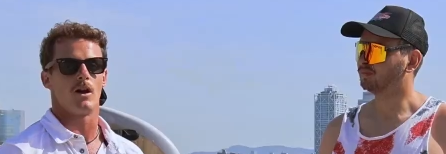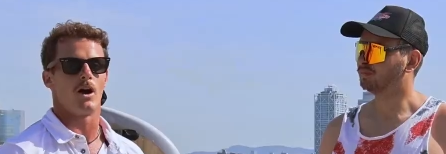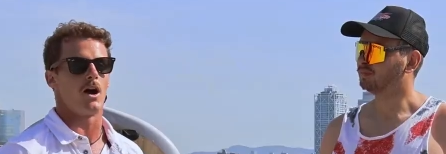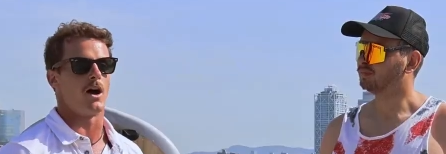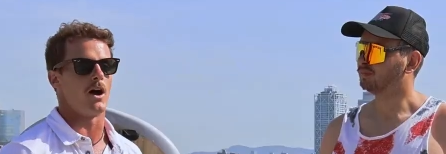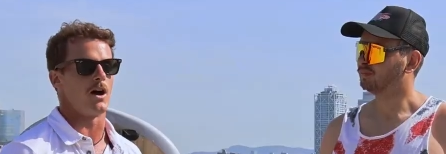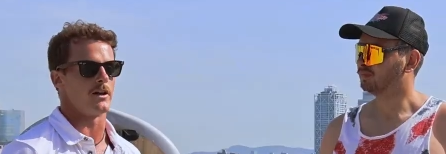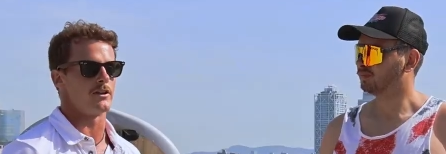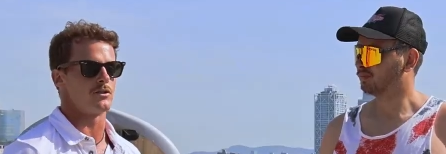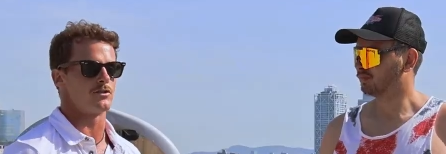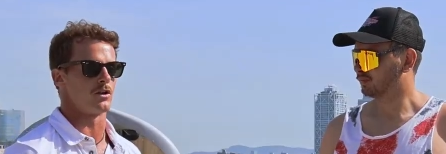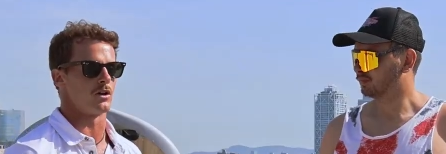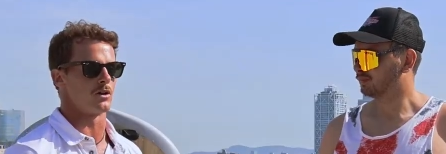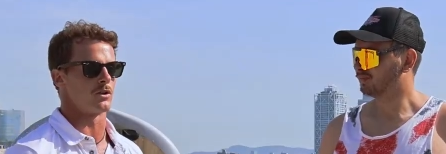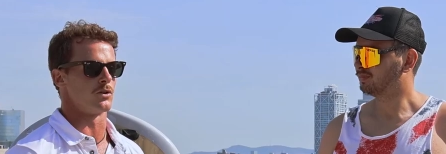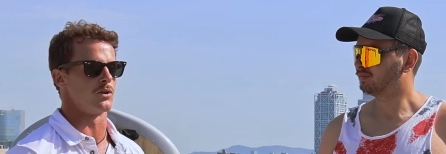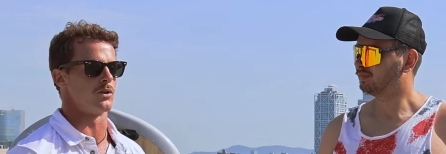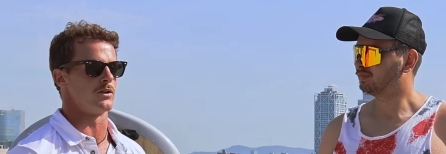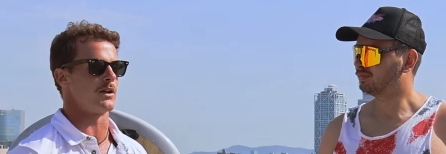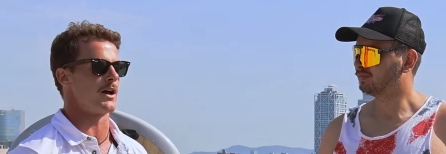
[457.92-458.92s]
Speaker 1: Uh, it's all
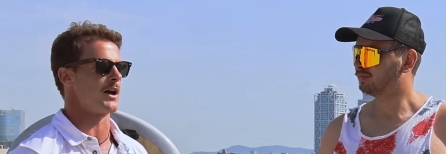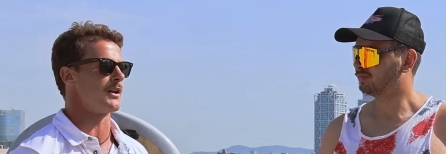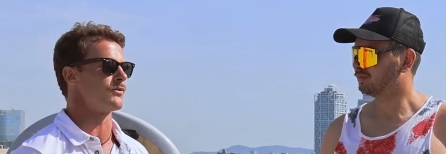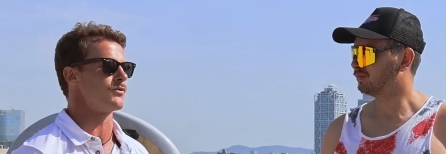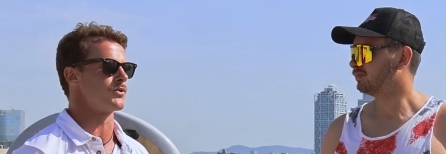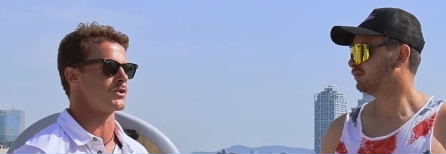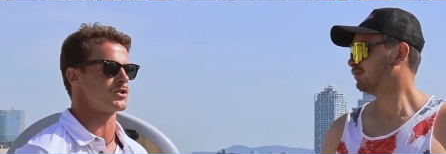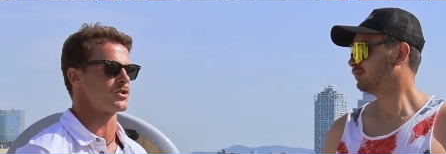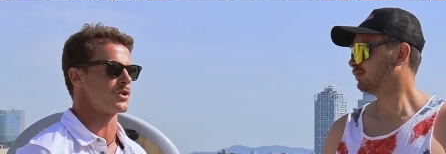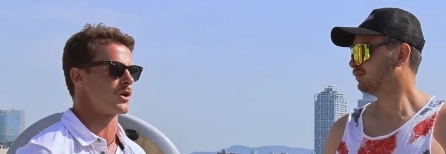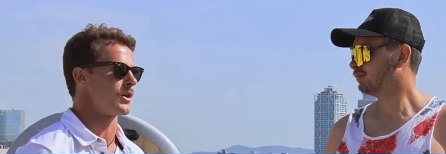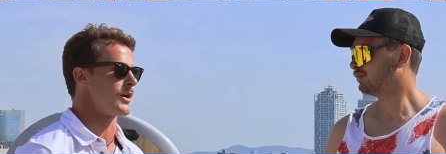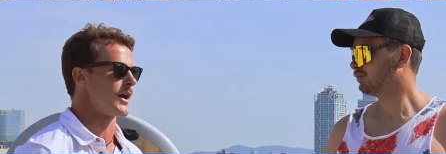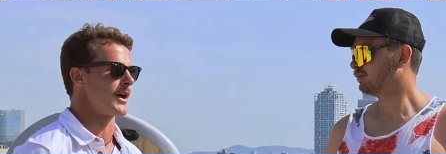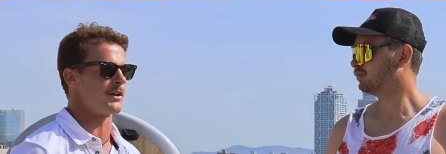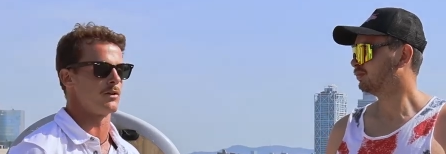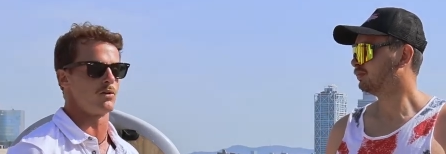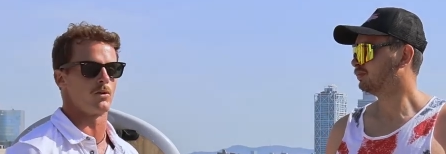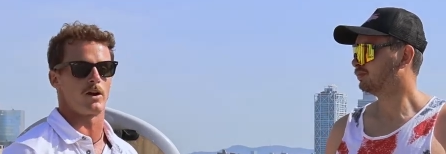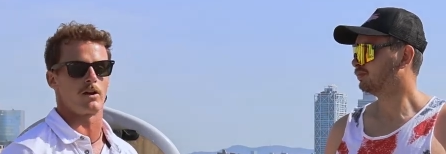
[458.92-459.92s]
good, and for sure,
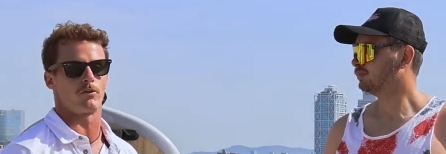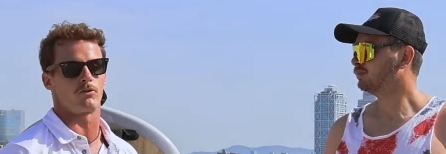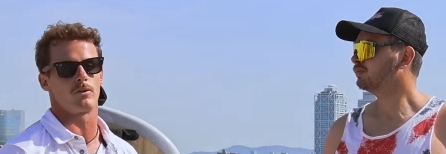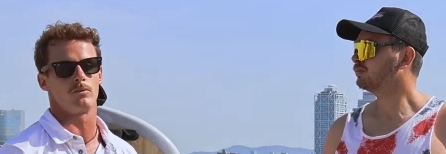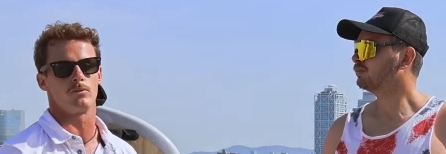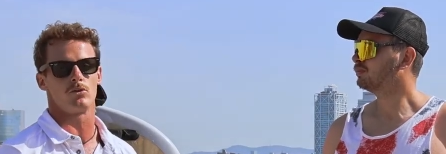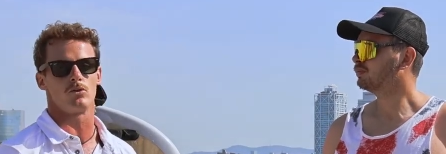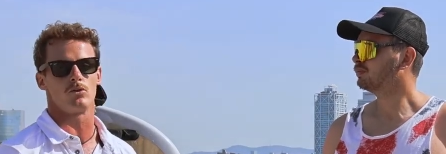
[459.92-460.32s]
anywhere from